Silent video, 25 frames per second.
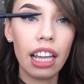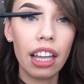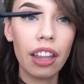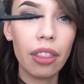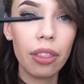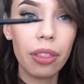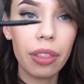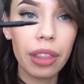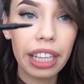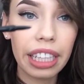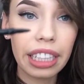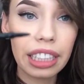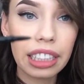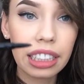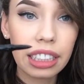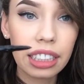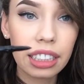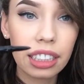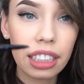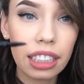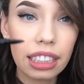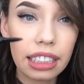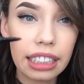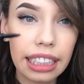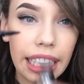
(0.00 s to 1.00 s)

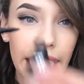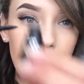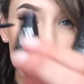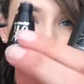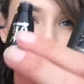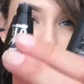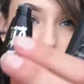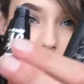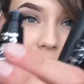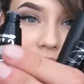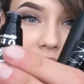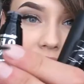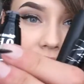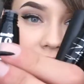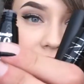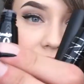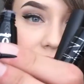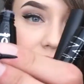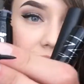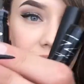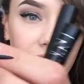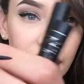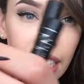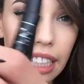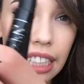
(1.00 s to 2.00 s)
this tip right
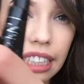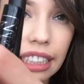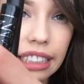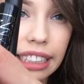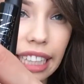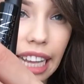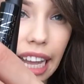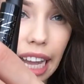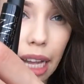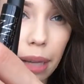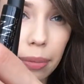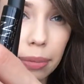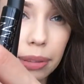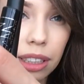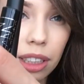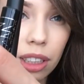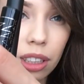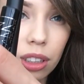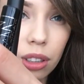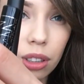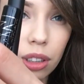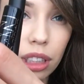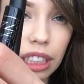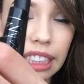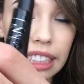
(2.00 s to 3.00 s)
here is
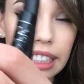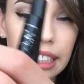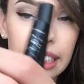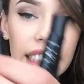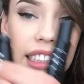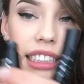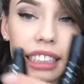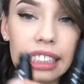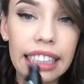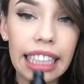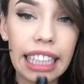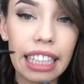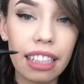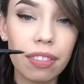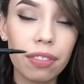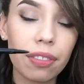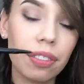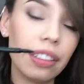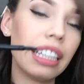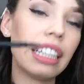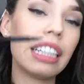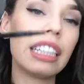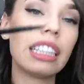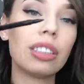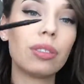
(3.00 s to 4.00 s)
absolutely stiff.
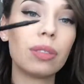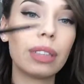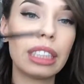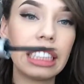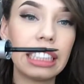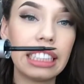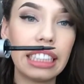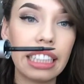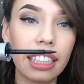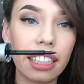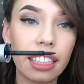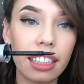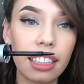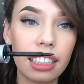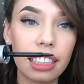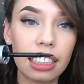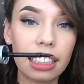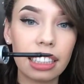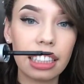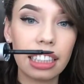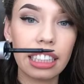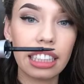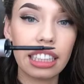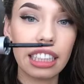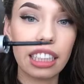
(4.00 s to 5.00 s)
It is
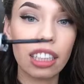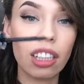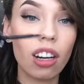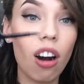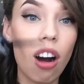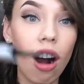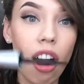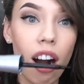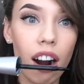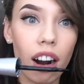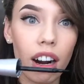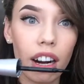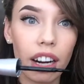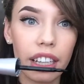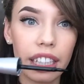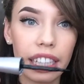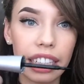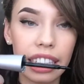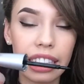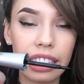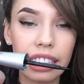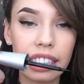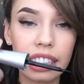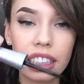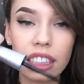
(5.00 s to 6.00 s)
ridiculously hard.
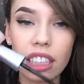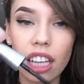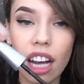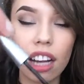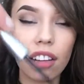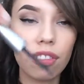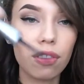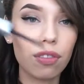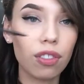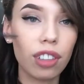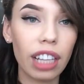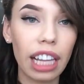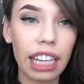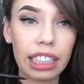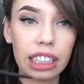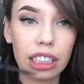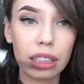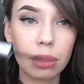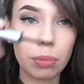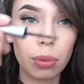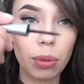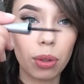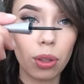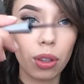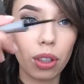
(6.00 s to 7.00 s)
It's not
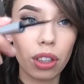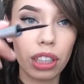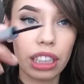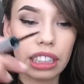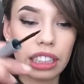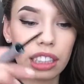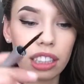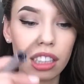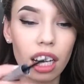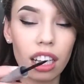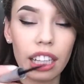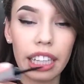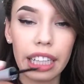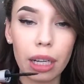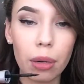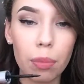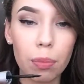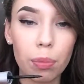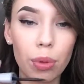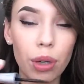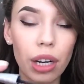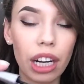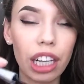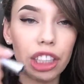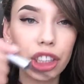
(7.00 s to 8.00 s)
flexible. It's not like a
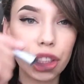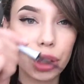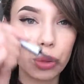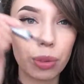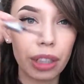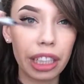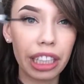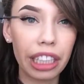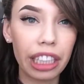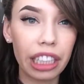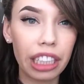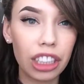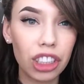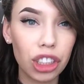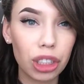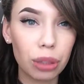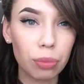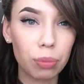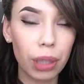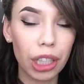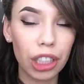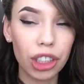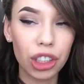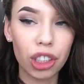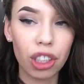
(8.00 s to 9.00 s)
brush where you can just
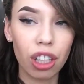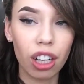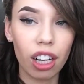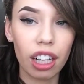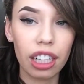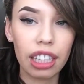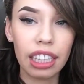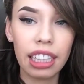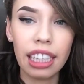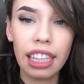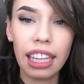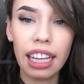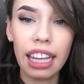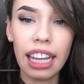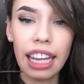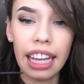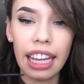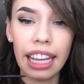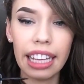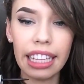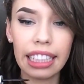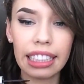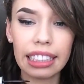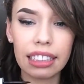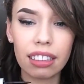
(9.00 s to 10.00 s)
brush it on.
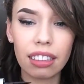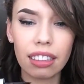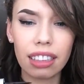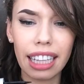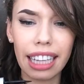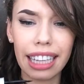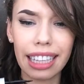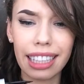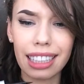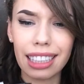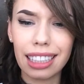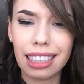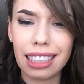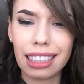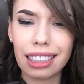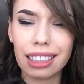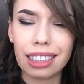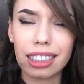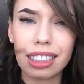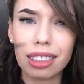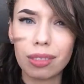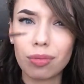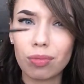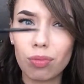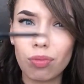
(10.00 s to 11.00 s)
It's like a
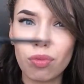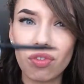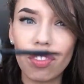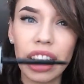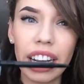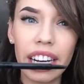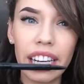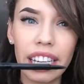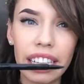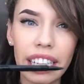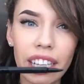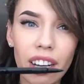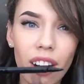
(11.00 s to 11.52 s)
very